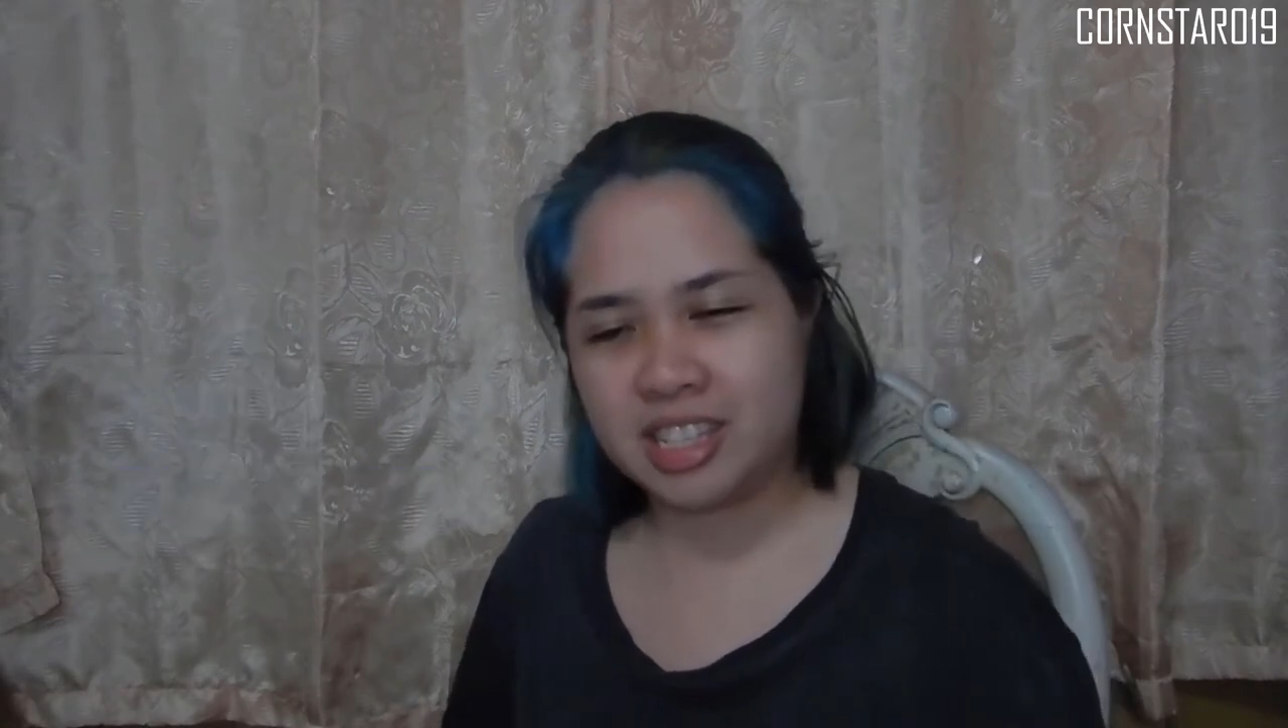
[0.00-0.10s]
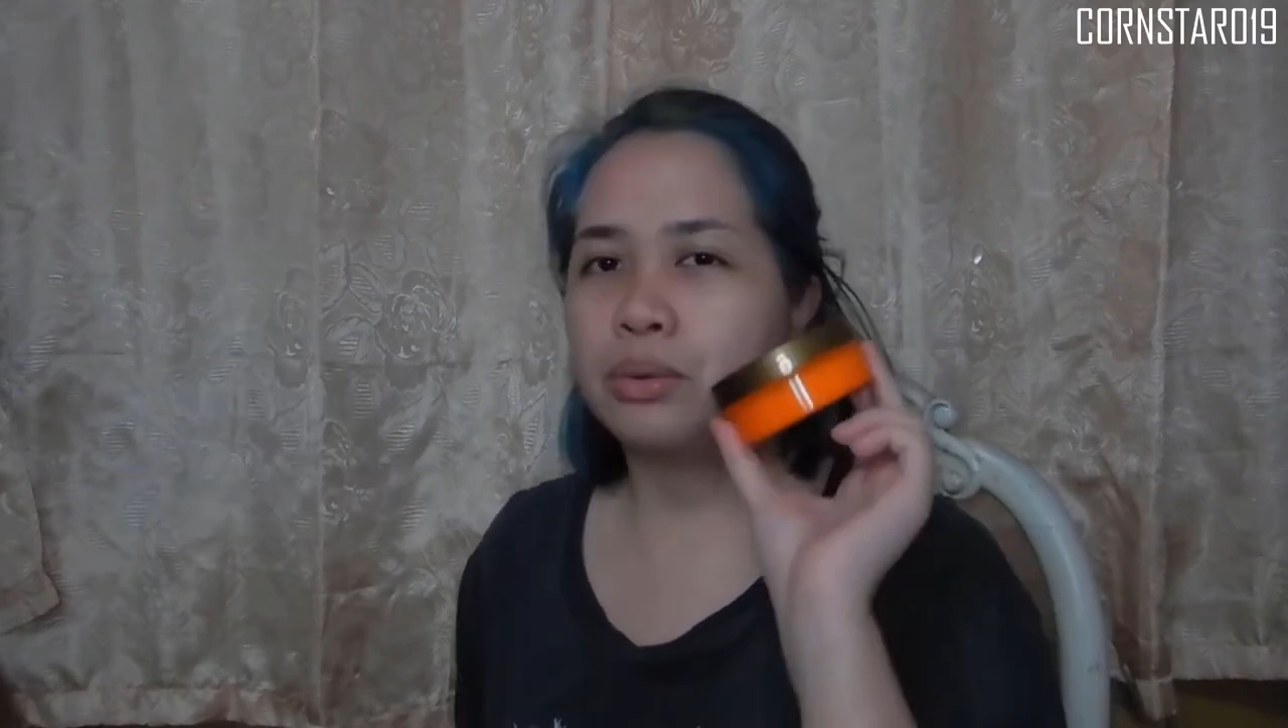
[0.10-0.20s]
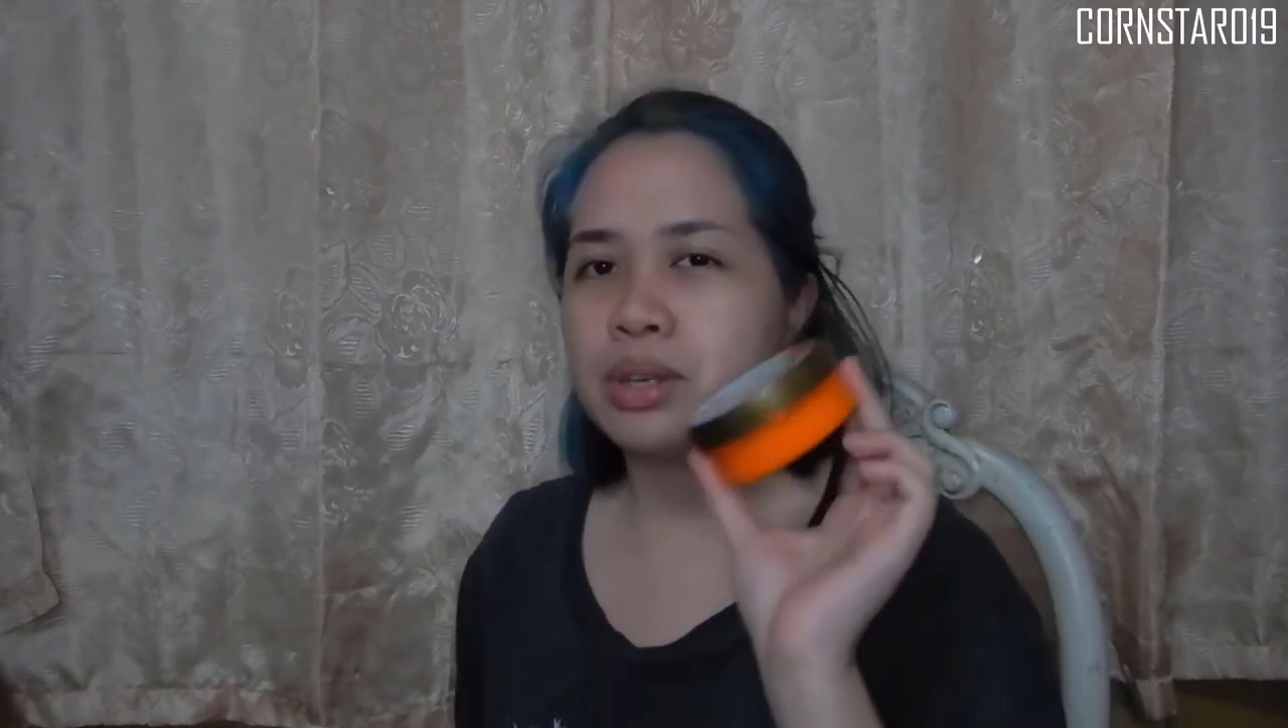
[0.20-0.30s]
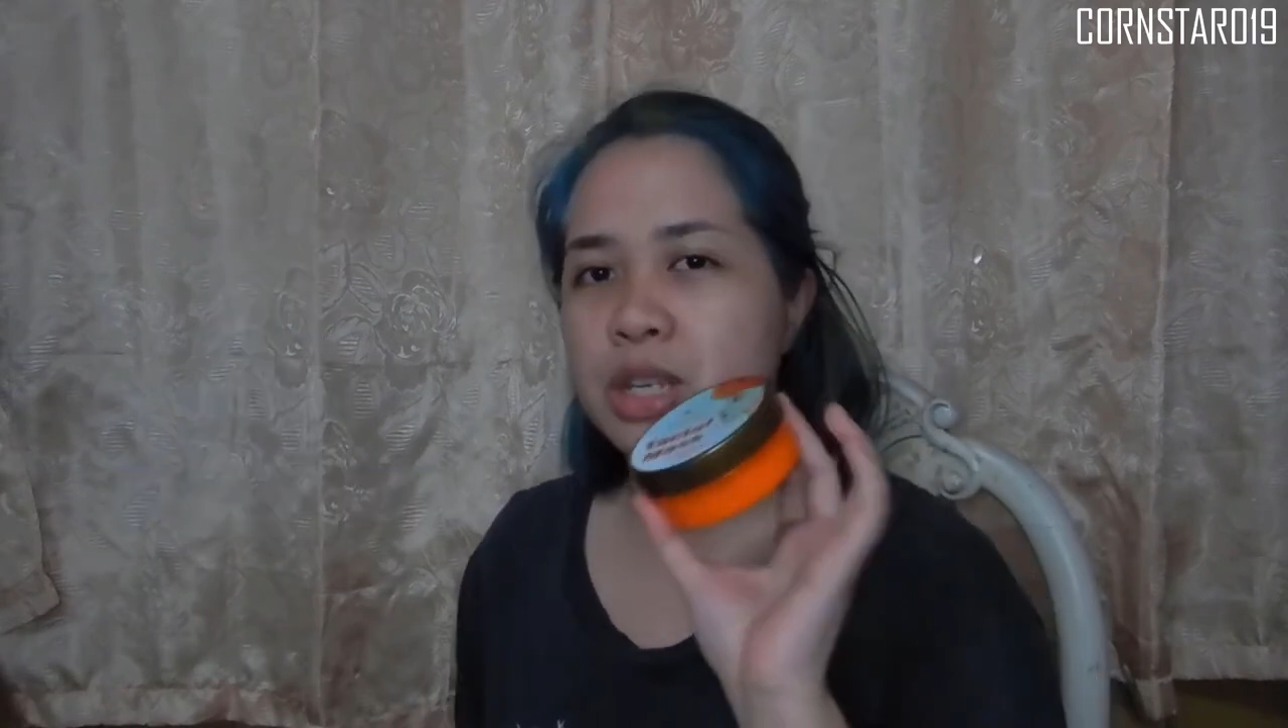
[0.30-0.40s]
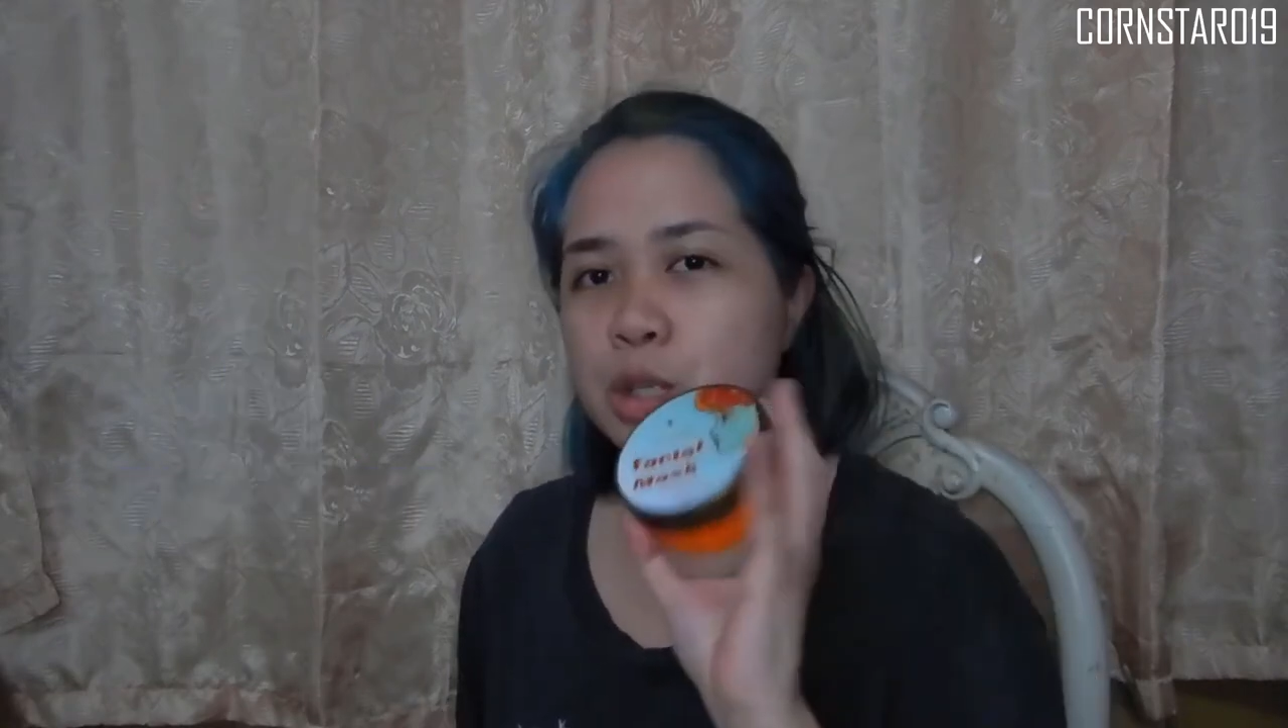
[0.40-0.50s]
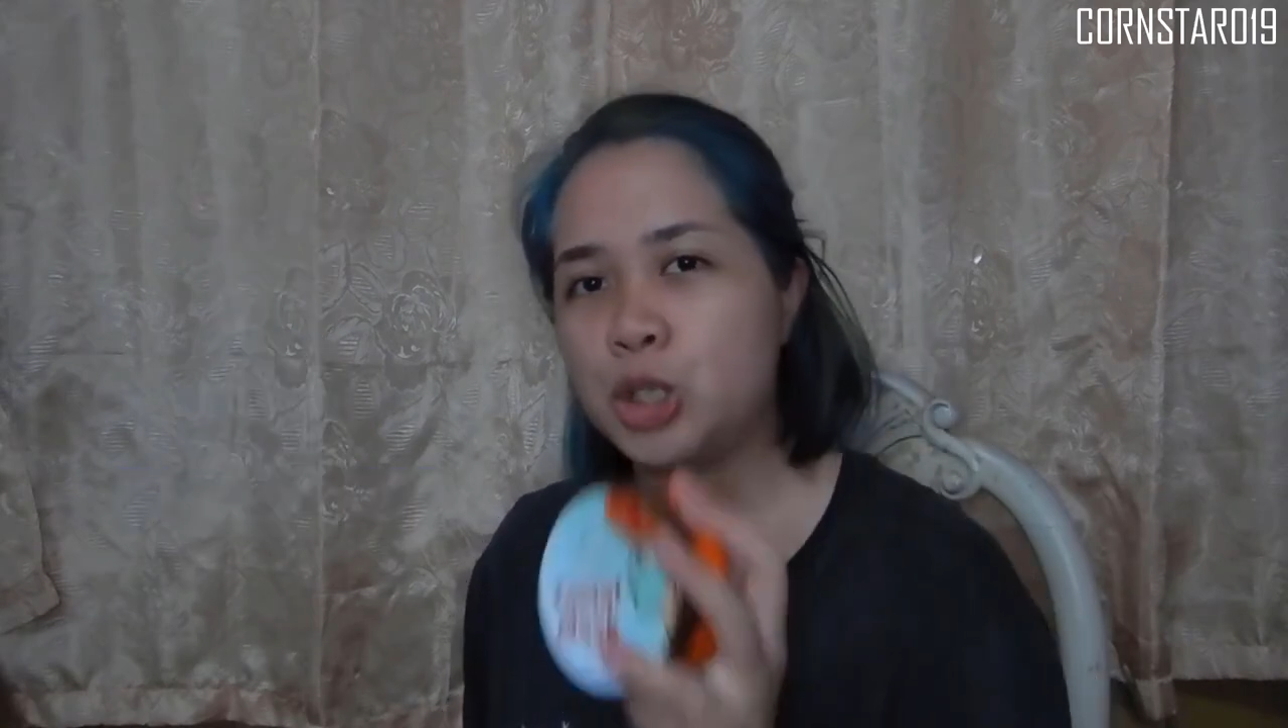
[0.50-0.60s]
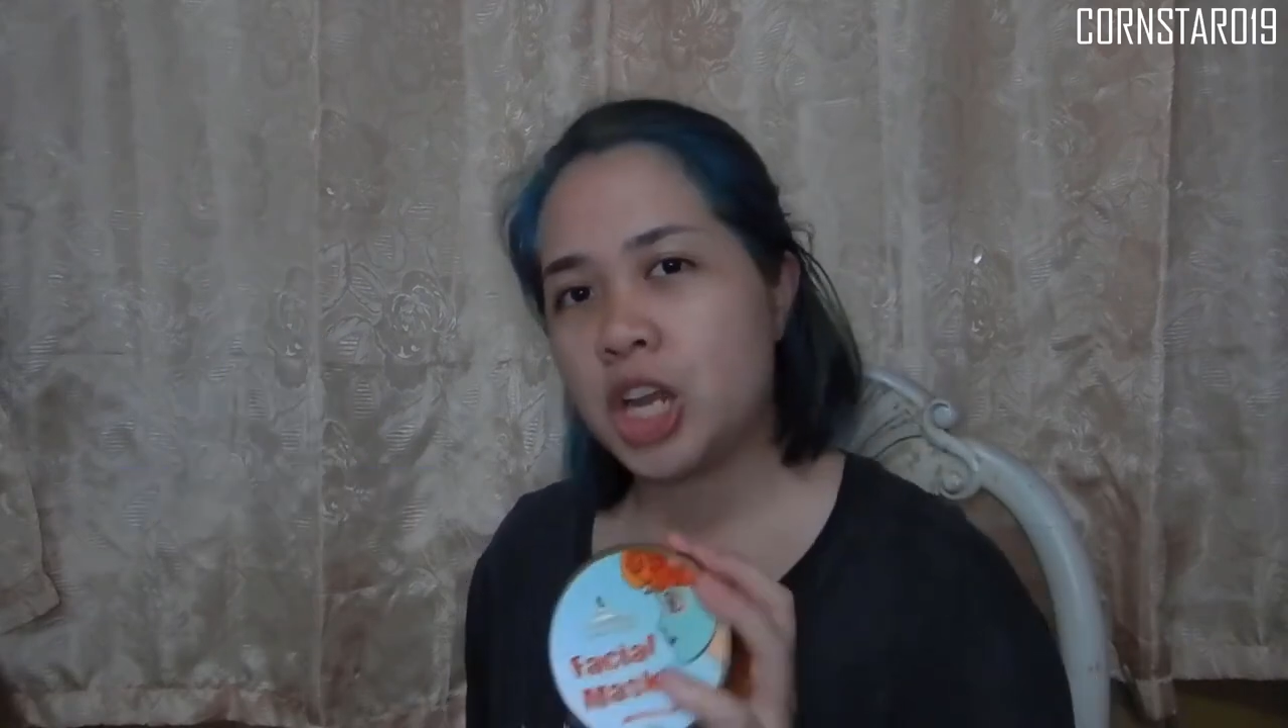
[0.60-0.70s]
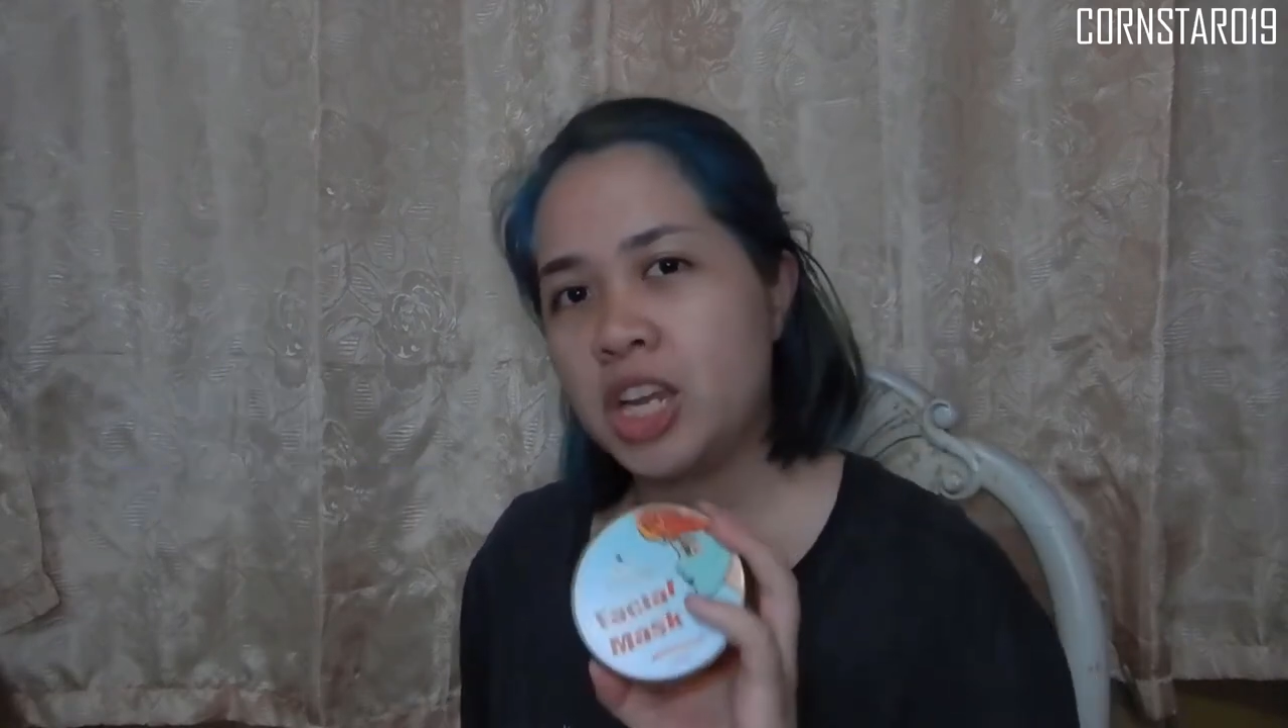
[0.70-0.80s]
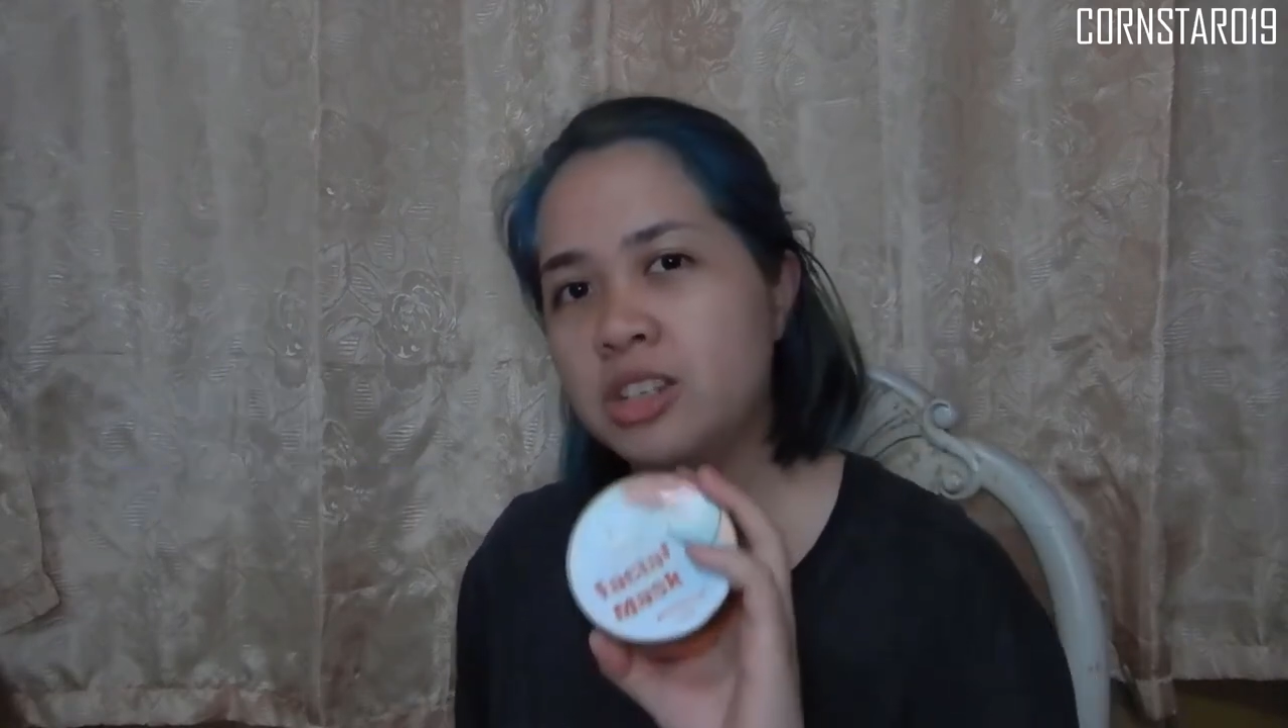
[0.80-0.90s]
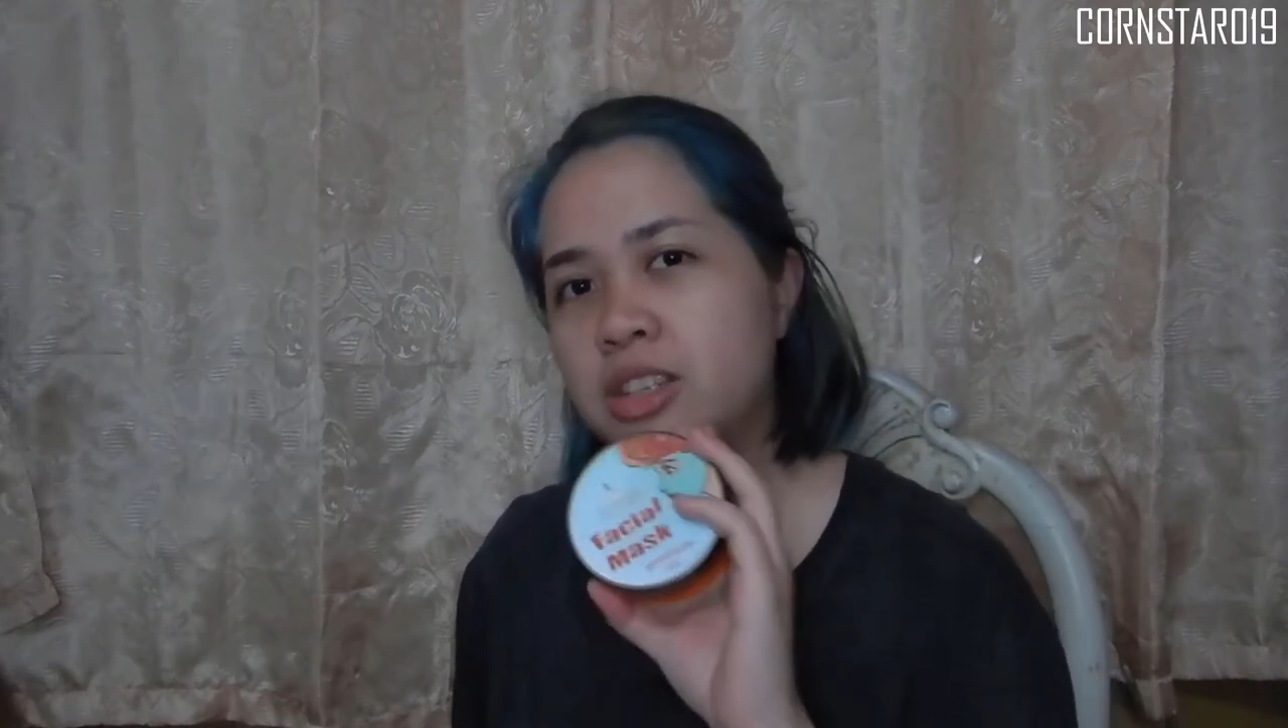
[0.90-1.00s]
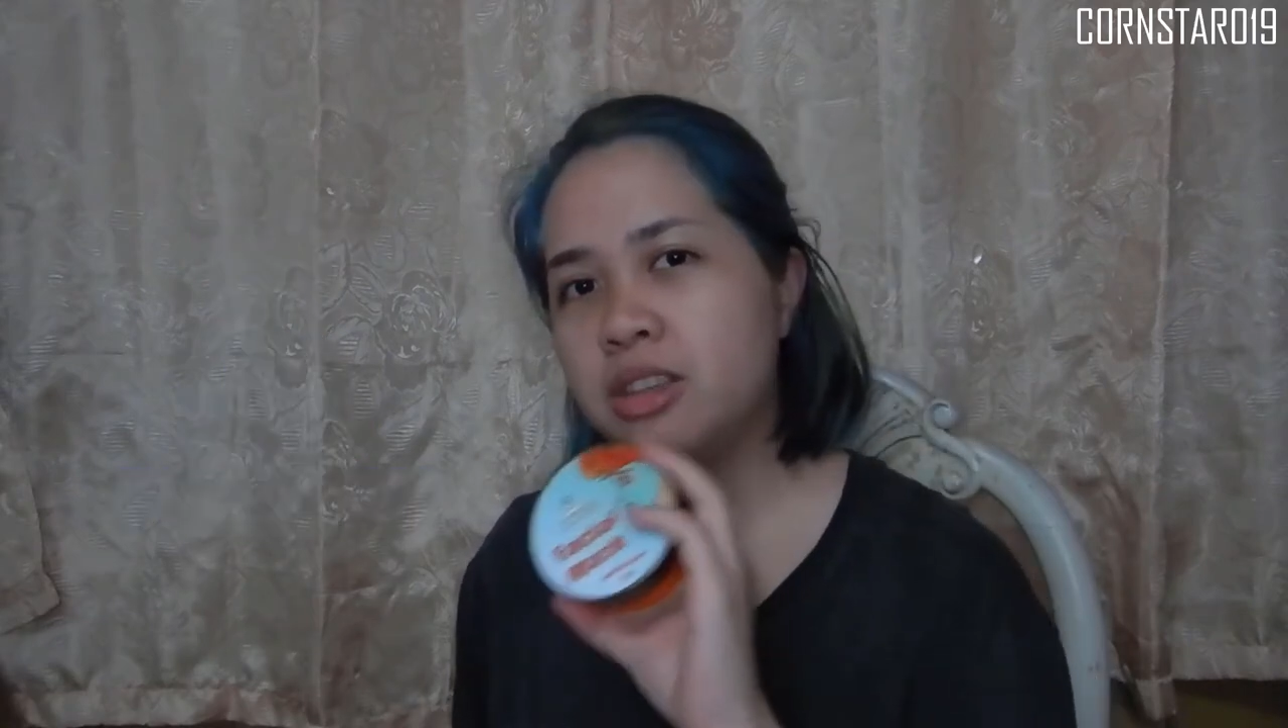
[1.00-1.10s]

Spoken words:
There was a change